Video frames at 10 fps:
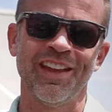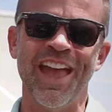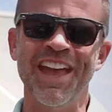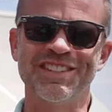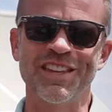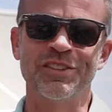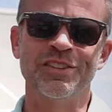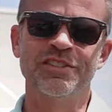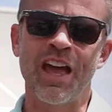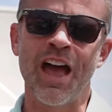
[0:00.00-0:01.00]
safe. I'm in a
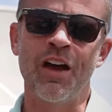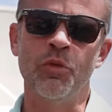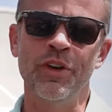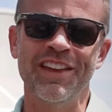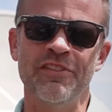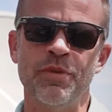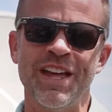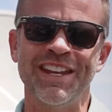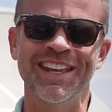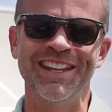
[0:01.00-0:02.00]
very, very low
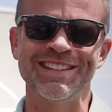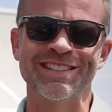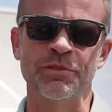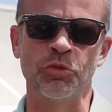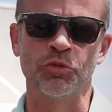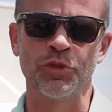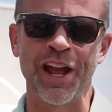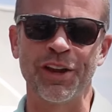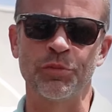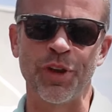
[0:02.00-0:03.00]
leverage on my
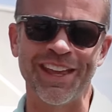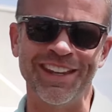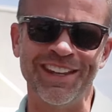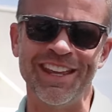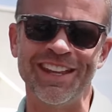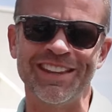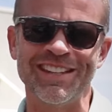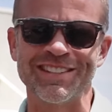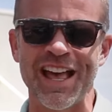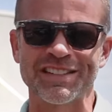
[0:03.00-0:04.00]
portfolio. So I can
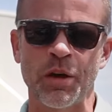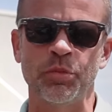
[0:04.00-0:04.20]
weather some